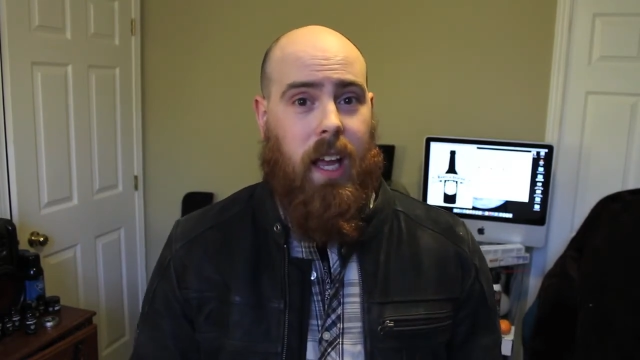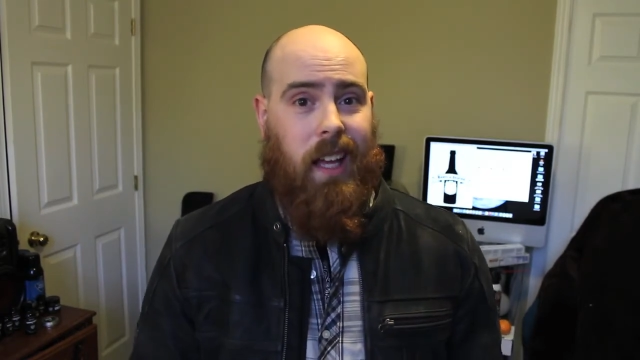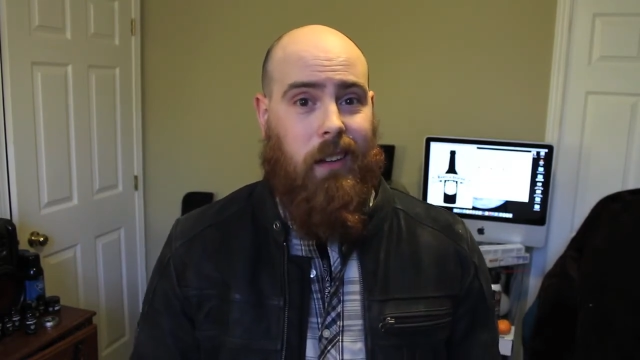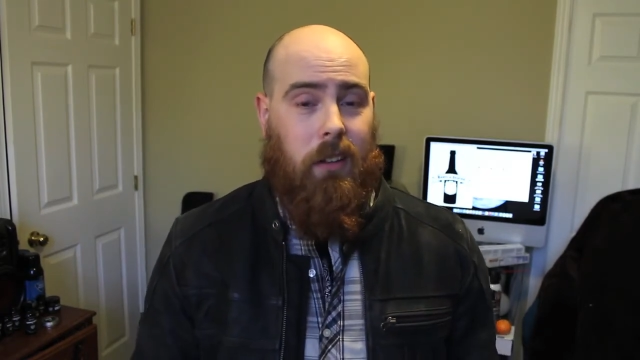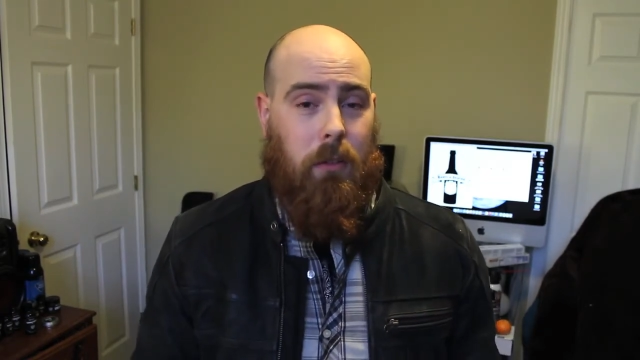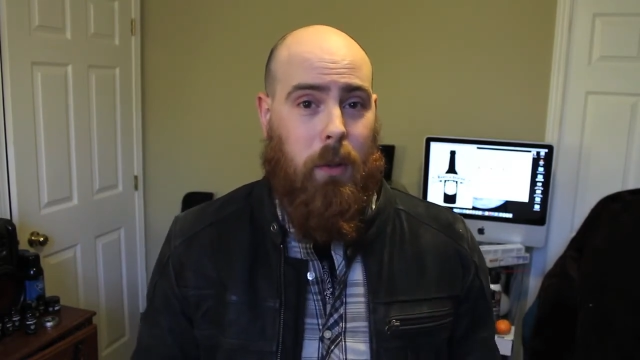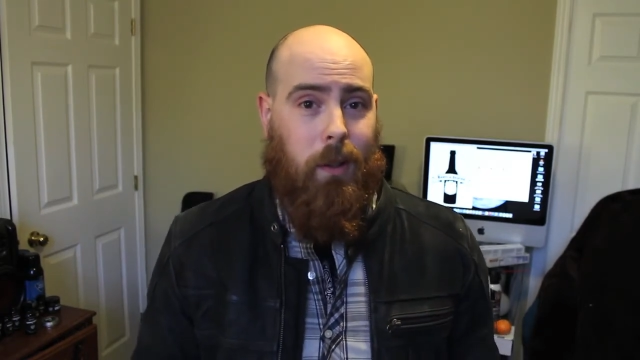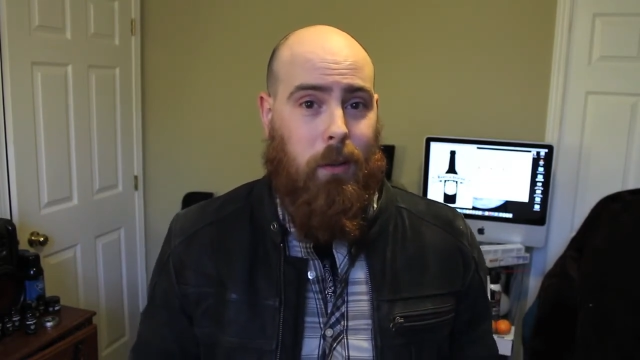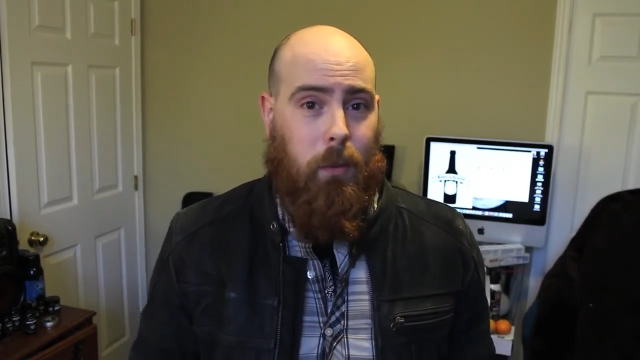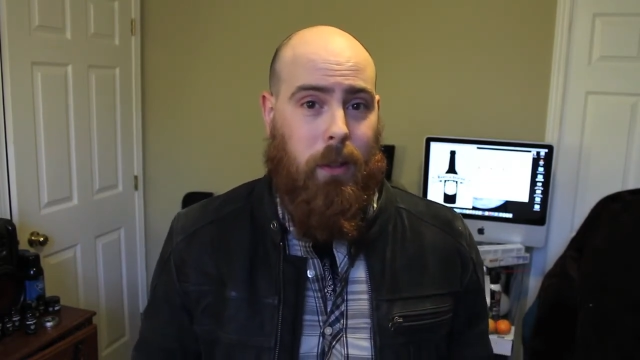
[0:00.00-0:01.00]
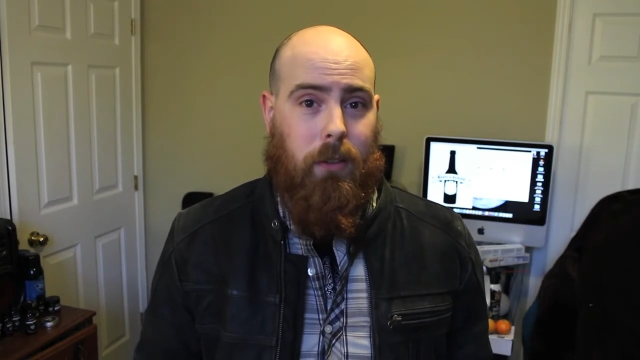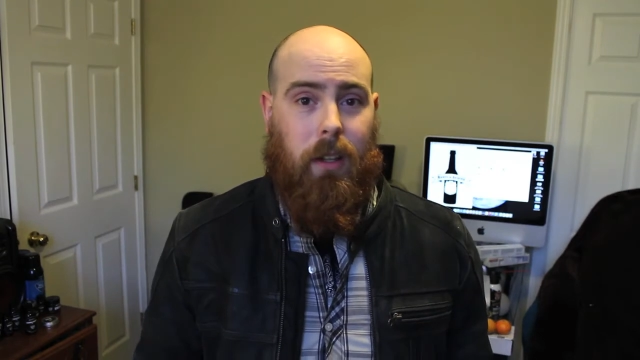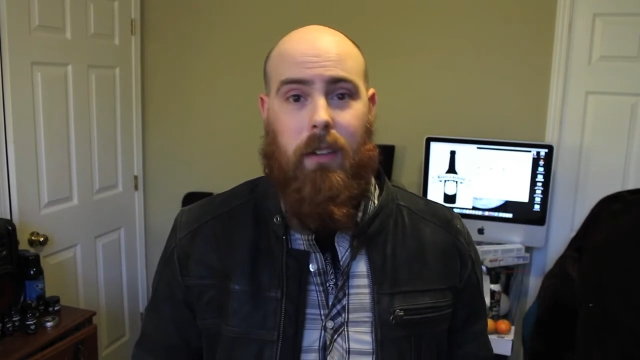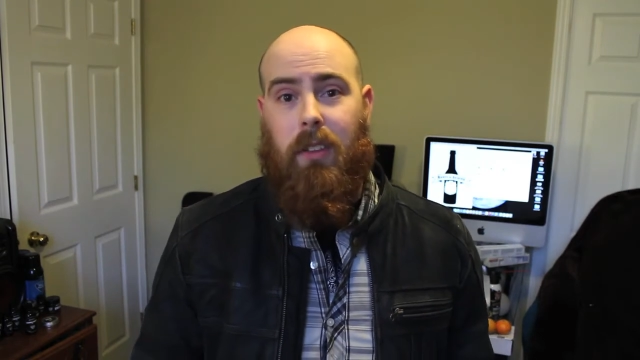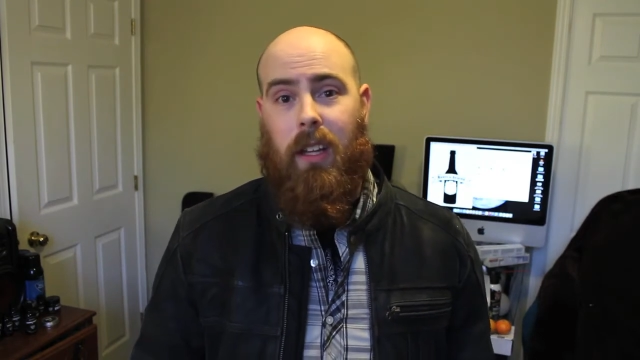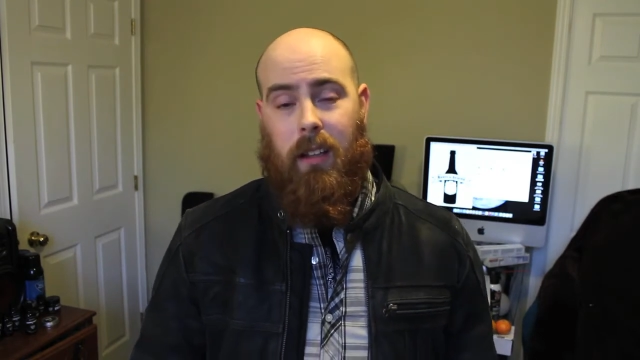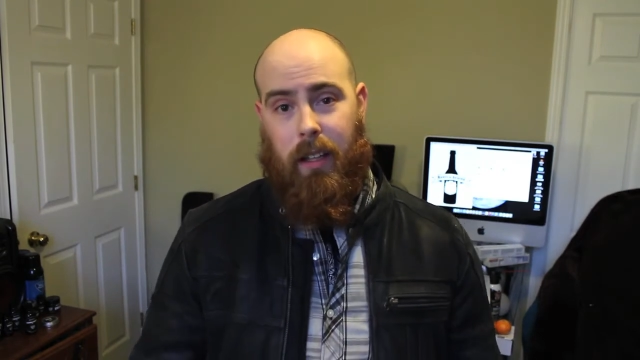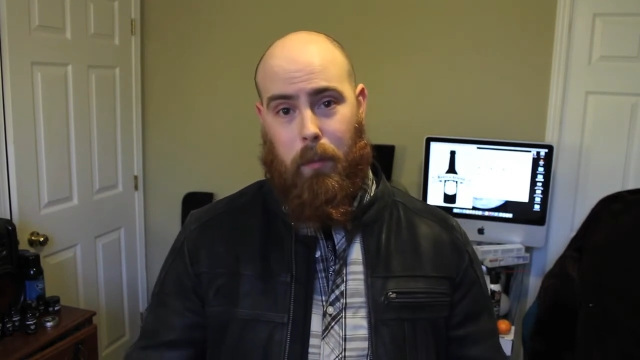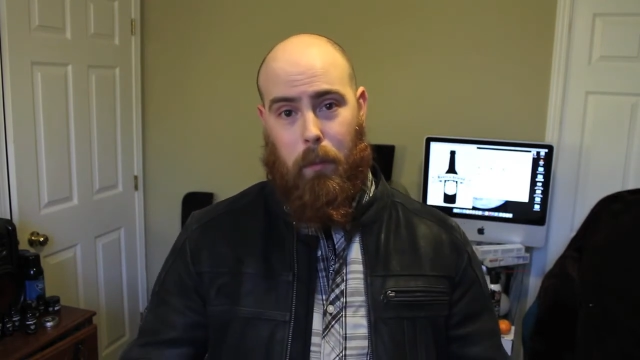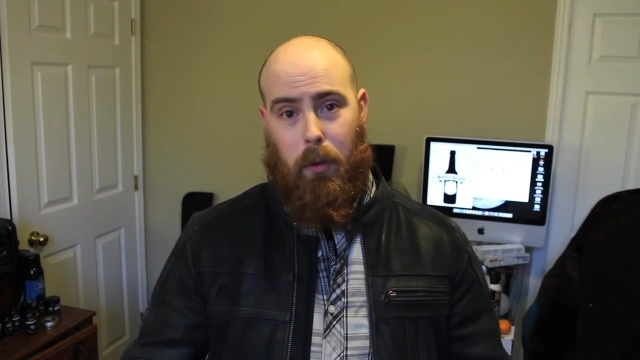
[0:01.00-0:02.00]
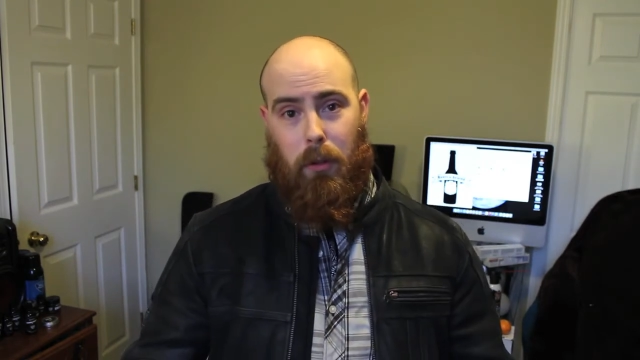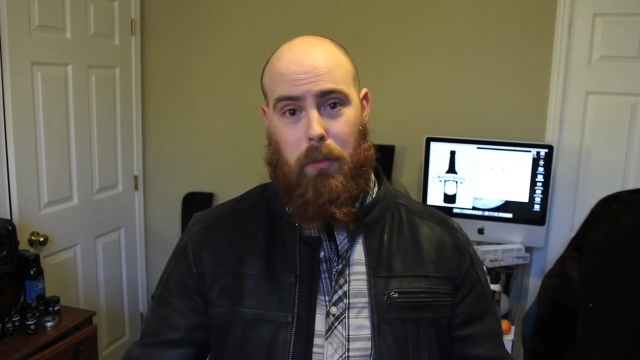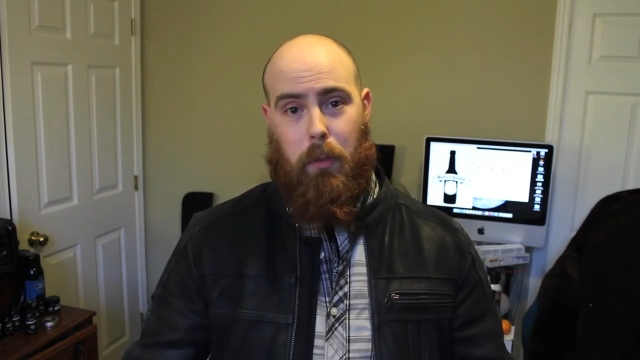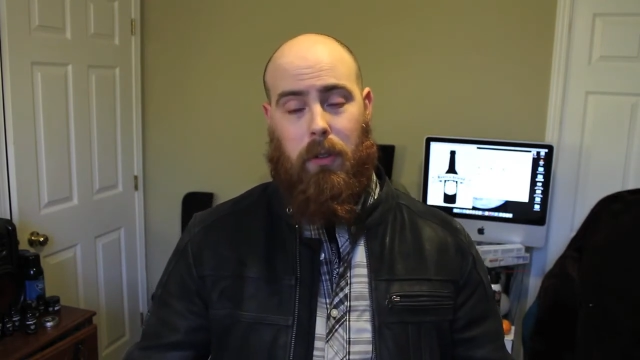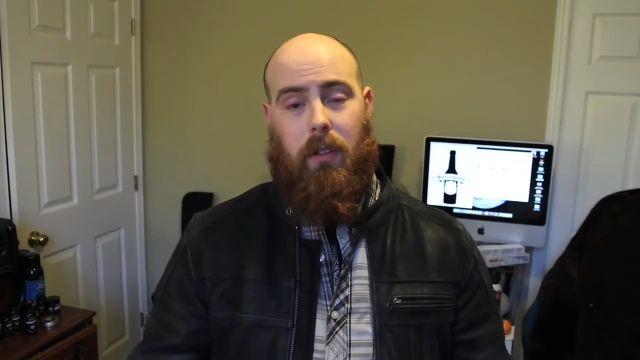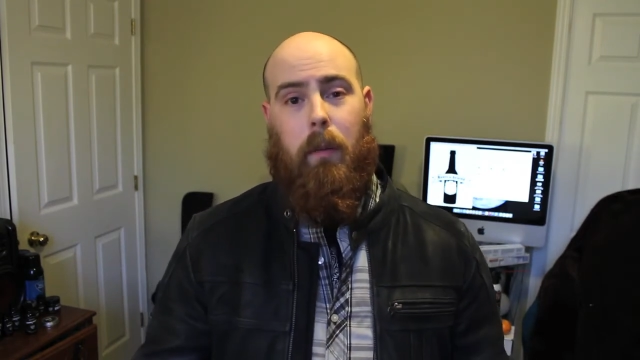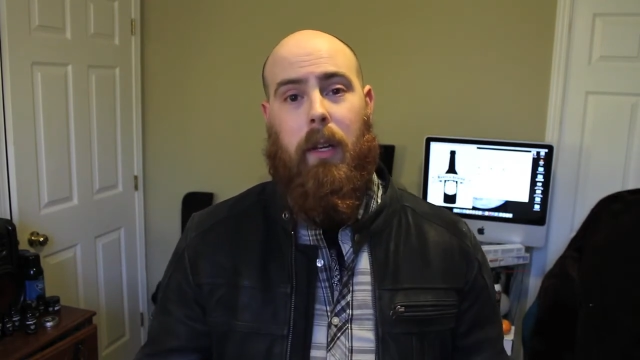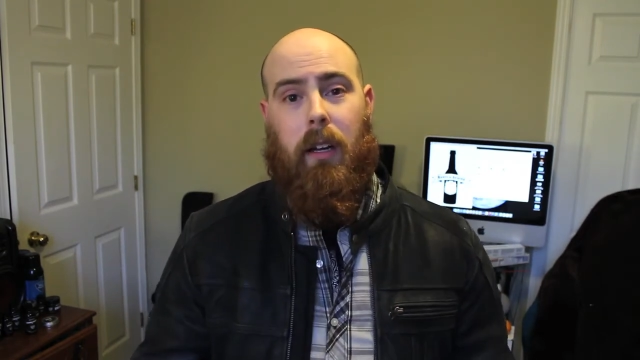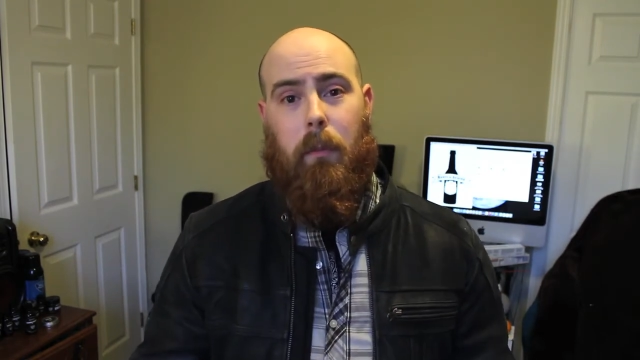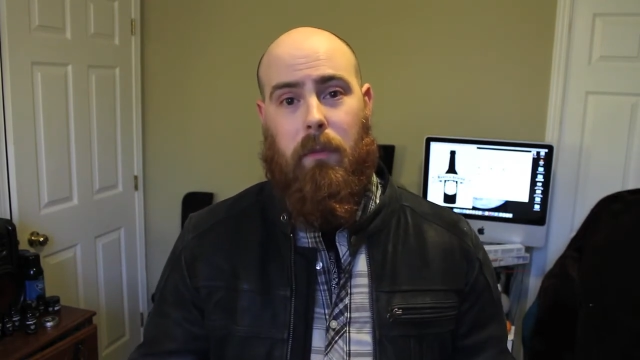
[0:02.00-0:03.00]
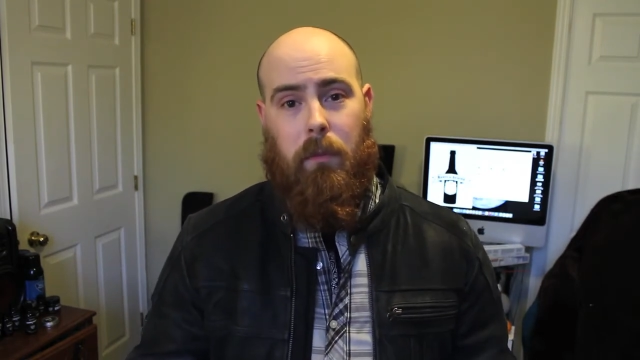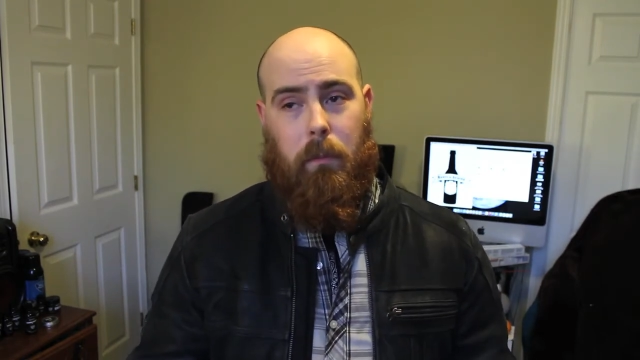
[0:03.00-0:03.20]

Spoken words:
and as well as we also have the Atlantic Motorsports coming up